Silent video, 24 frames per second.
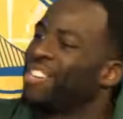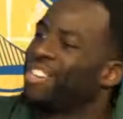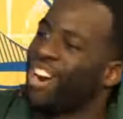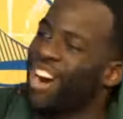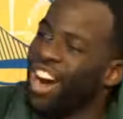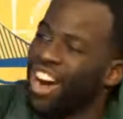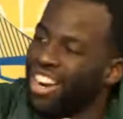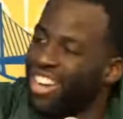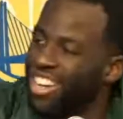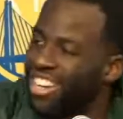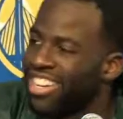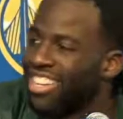you
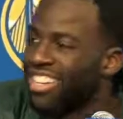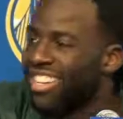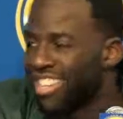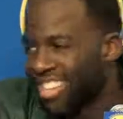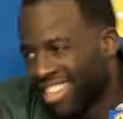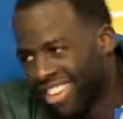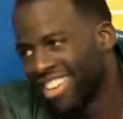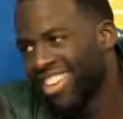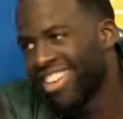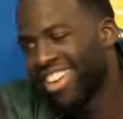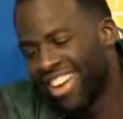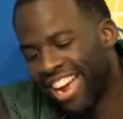caught it.
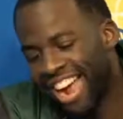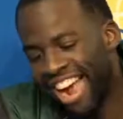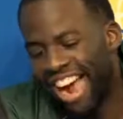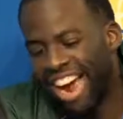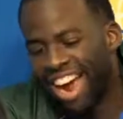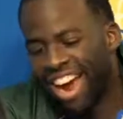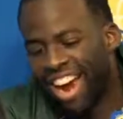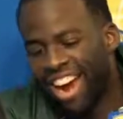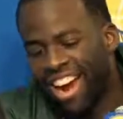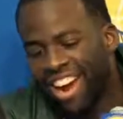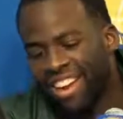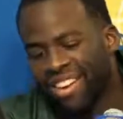
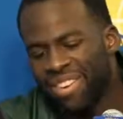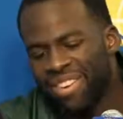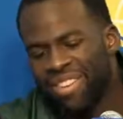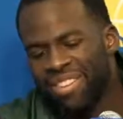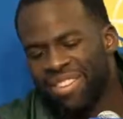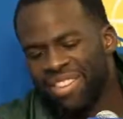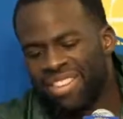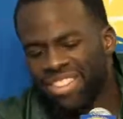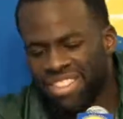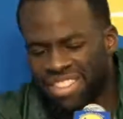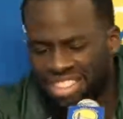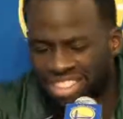All right.
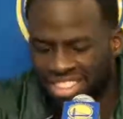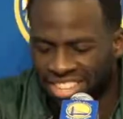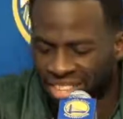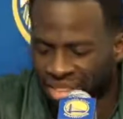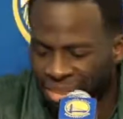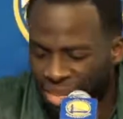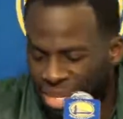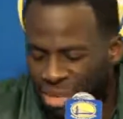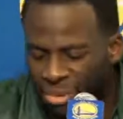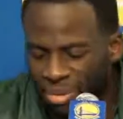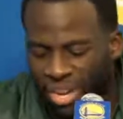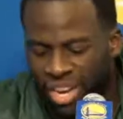
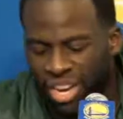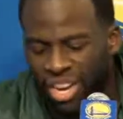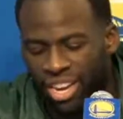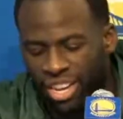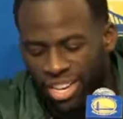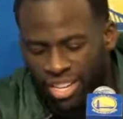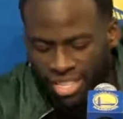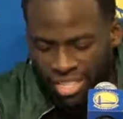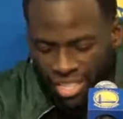Respect.